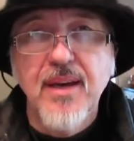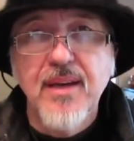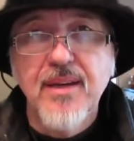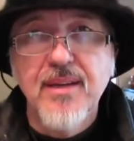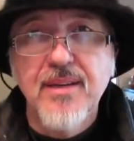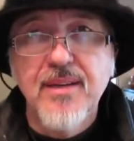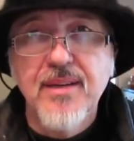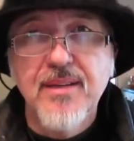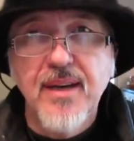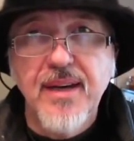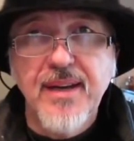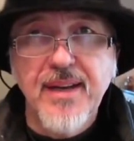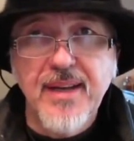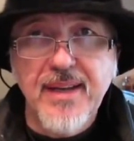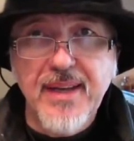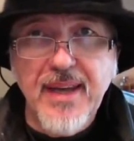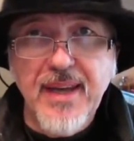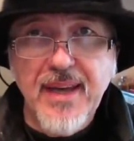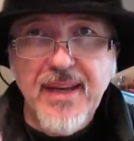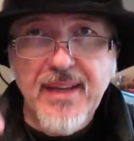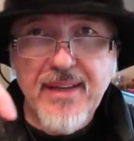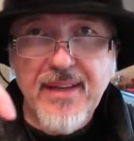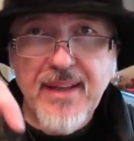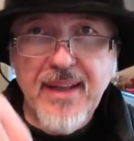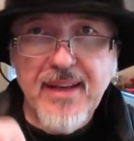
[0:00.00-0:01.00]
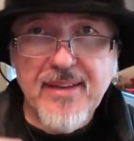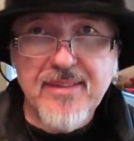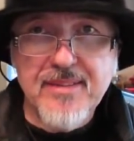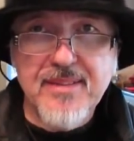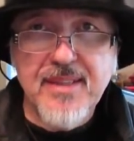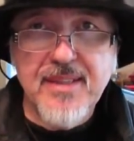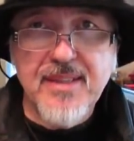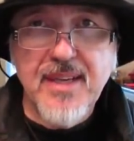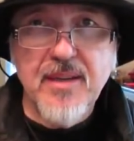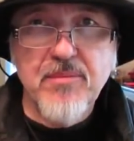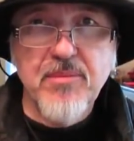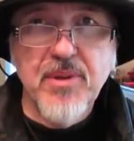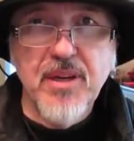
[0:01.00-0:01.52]
and again that's
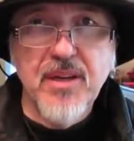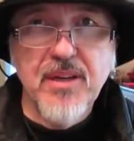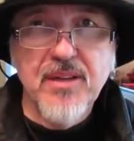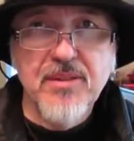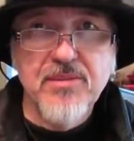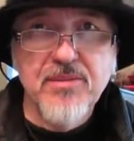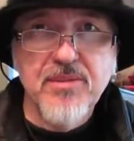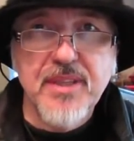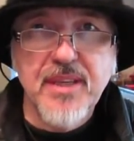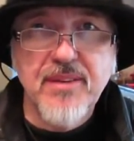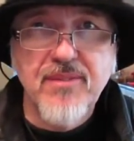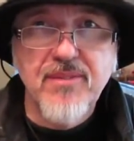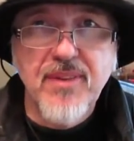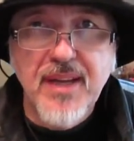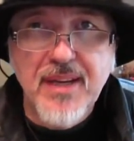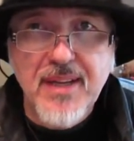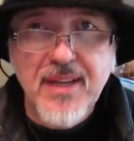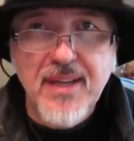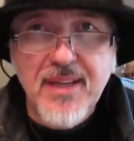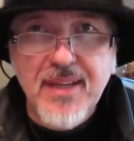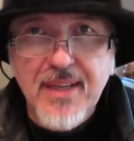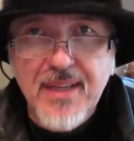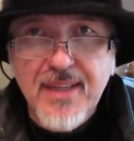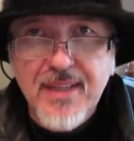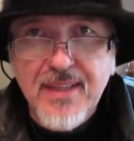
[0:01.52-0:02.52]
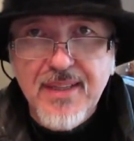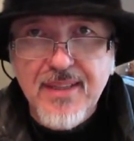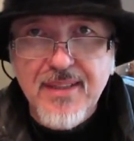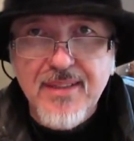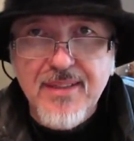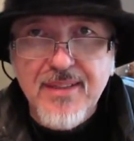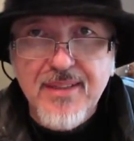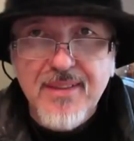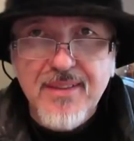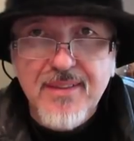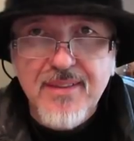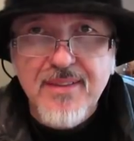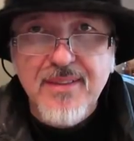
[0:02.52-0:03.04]
down below. Give that a click
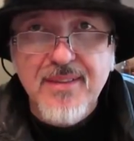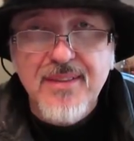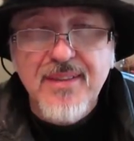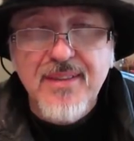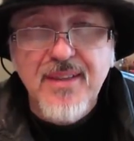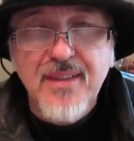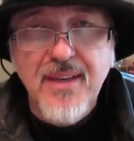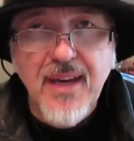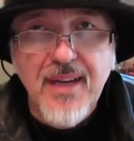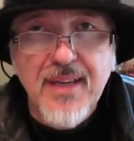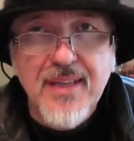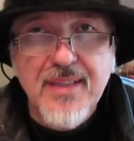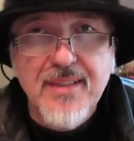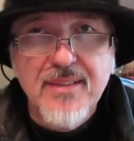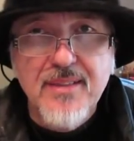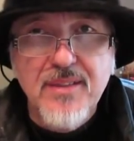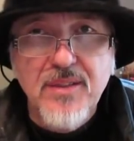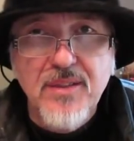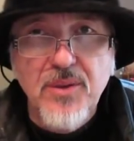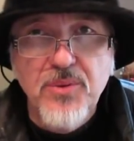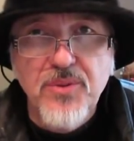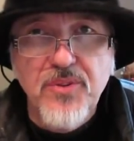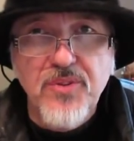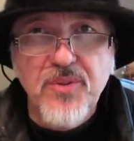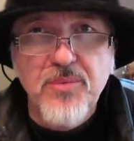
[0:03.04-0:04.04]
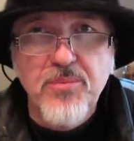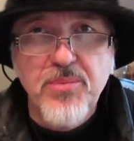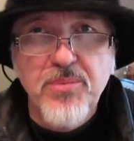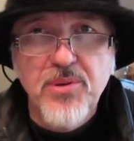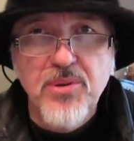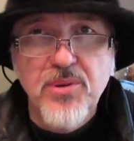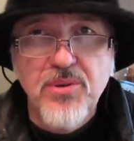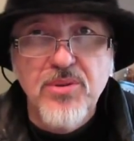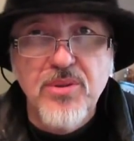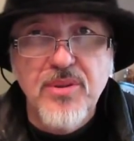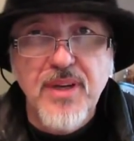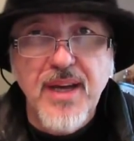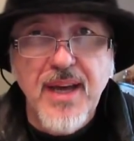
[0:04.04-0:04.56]
and go and
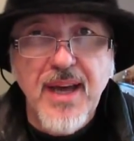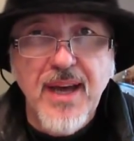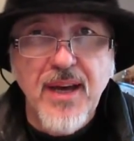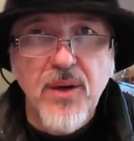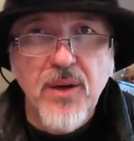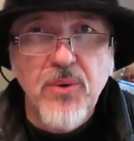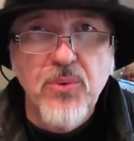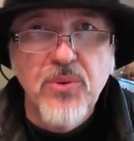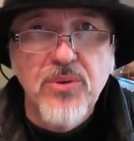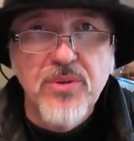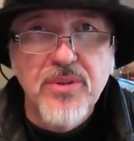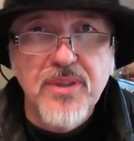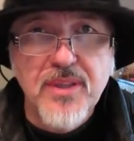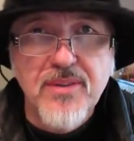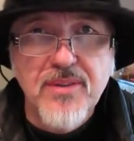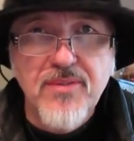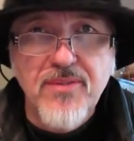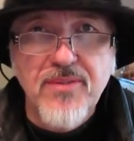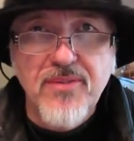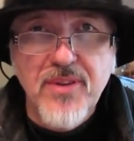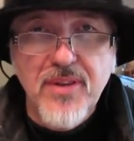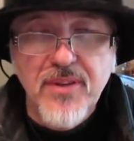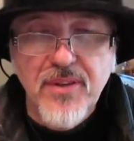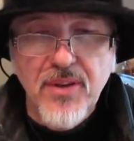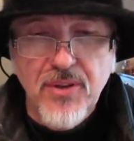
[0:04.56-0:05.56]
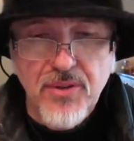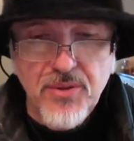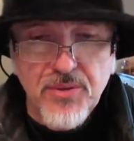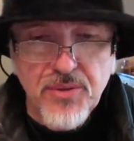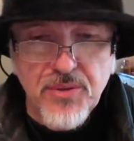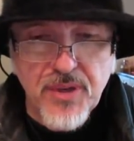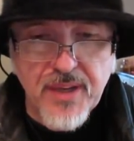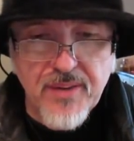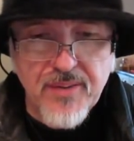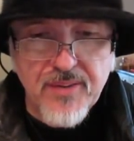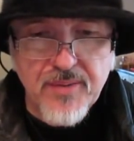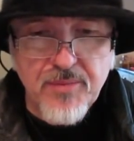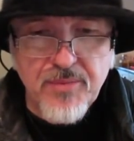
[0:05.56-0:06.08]
support Al Wood if you're not
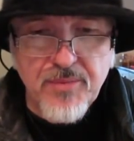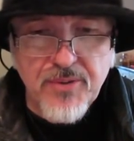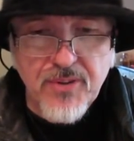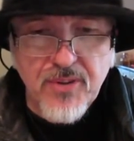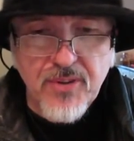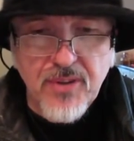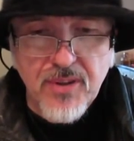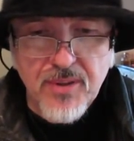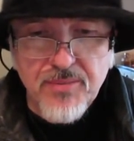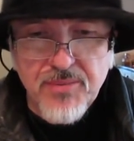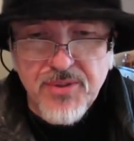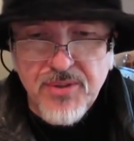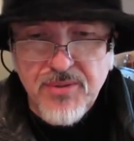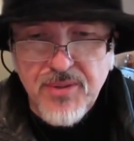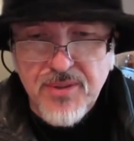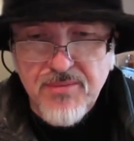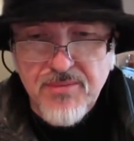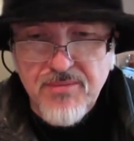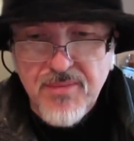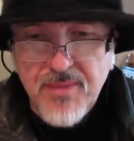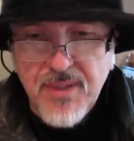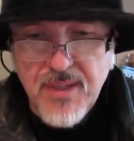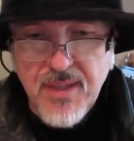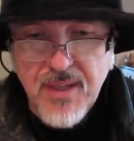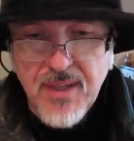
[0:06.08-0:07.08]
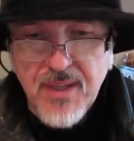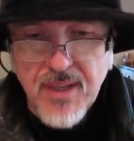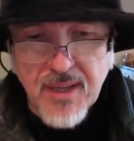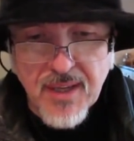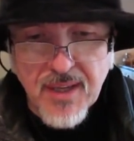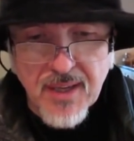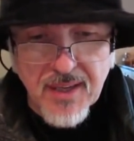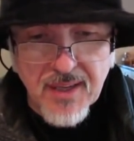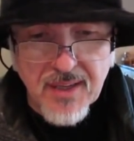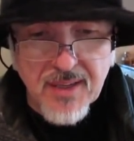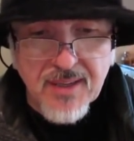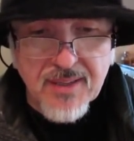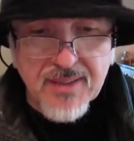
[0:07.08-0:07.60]
already subscribed to him.
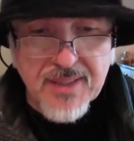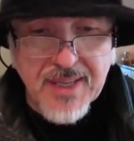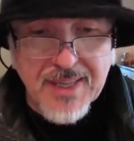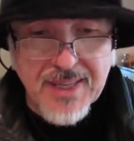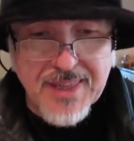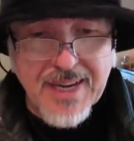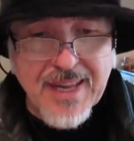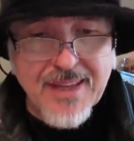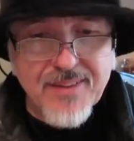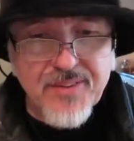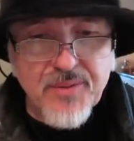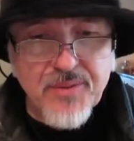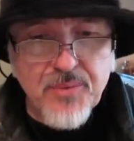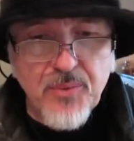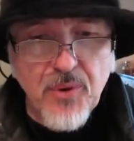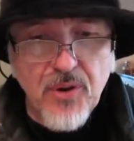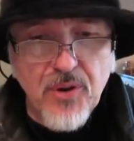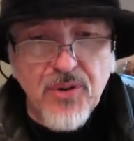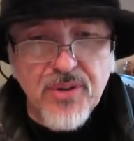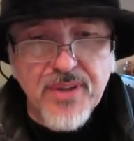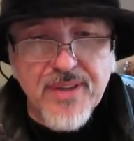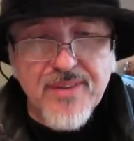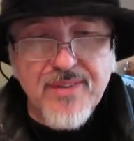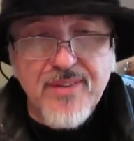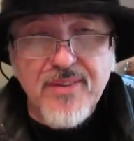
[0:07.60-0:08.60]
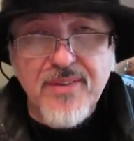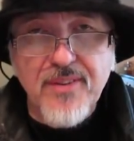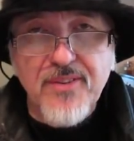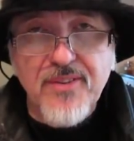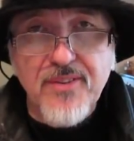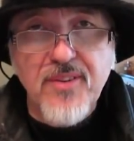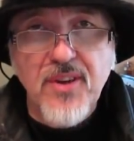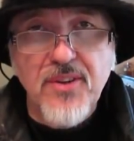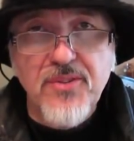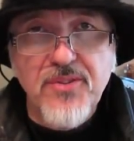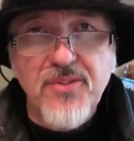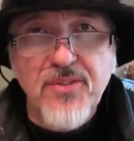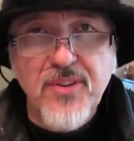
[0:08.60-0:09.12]
Now the last one isn't
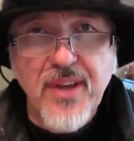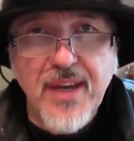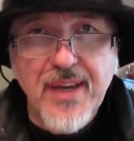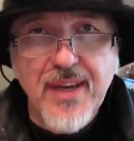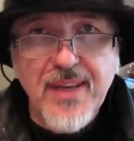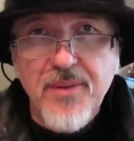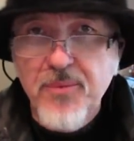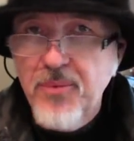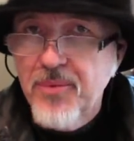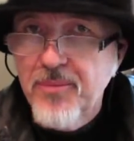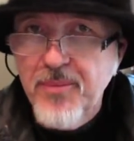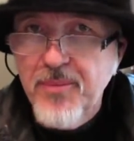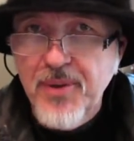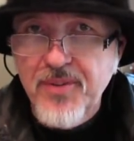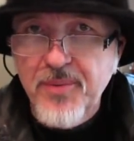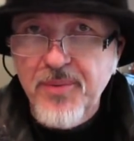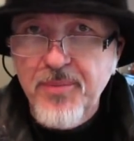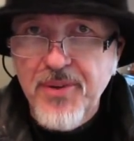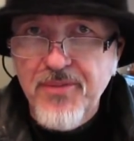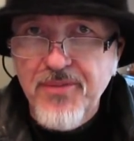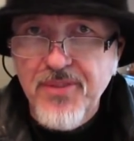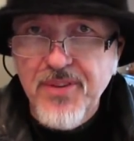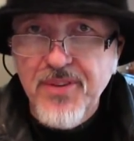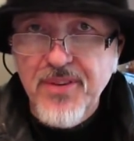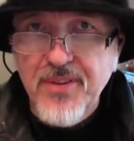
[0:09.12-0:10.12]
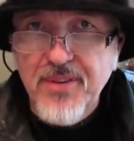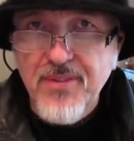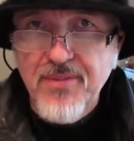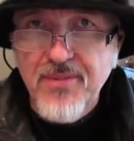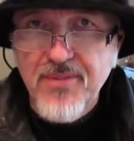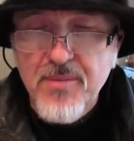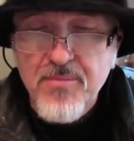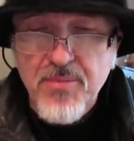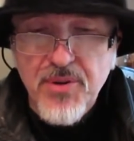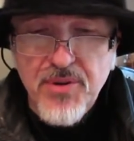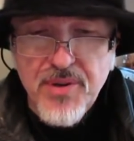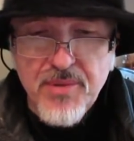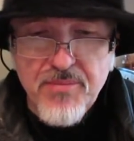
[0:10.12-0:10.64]
associated with my Spiffy
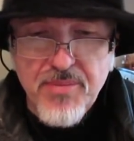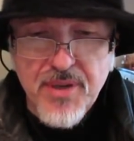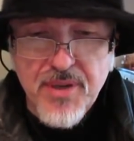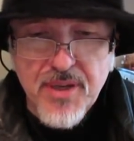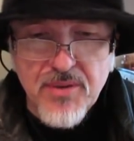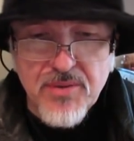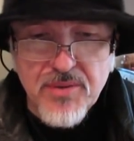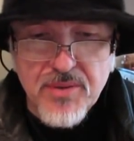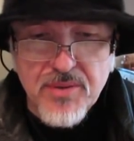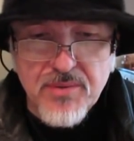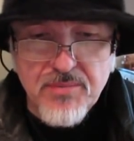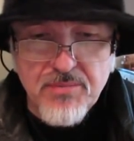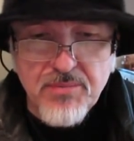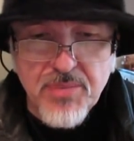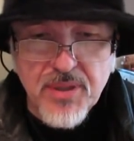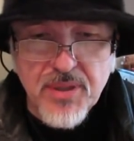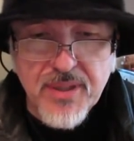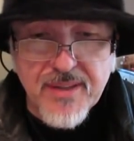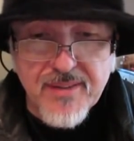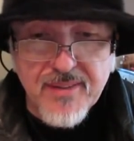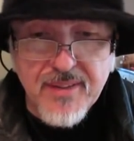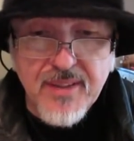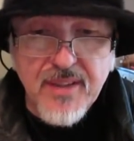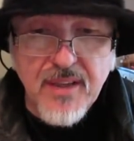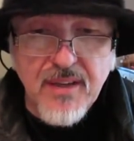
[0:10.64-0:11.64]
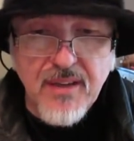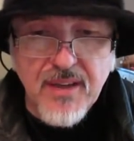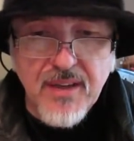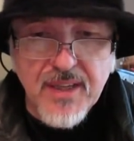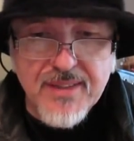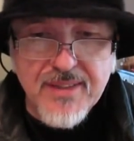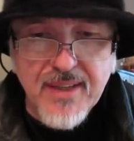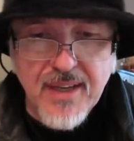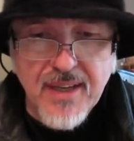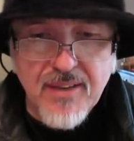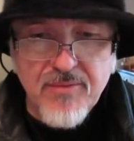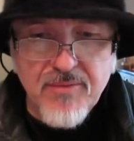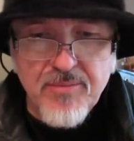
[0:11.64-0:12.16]
Tiffy buddy build, but he's a
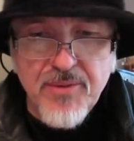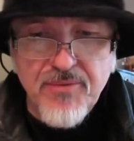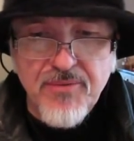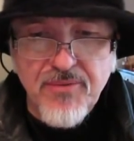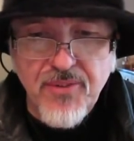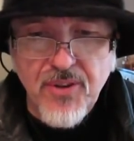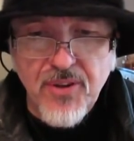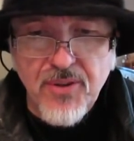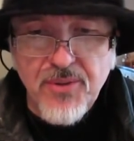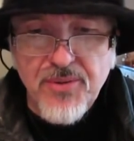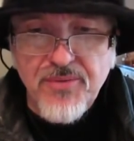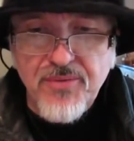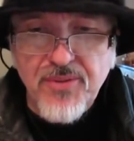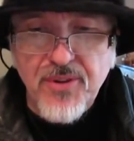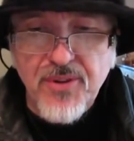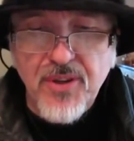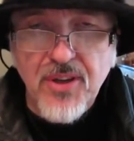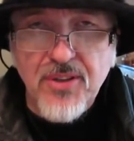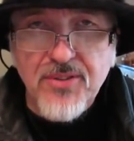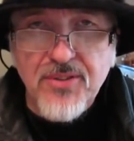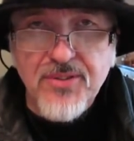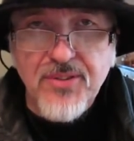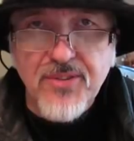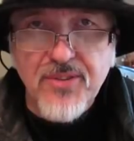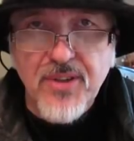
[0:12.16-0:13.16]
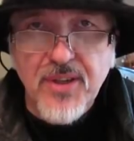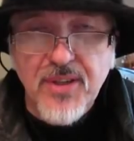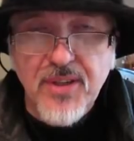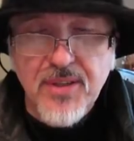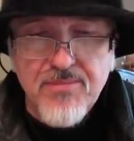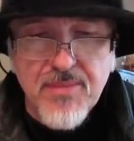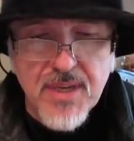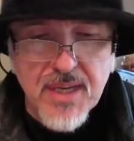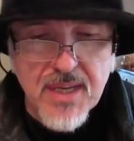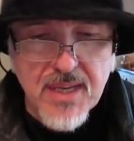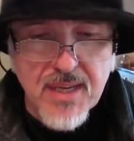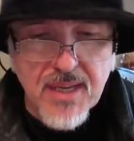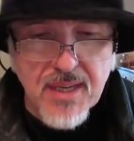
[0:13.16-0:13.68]
guy that I've been following for a long
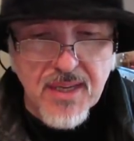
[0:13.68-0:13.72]
time,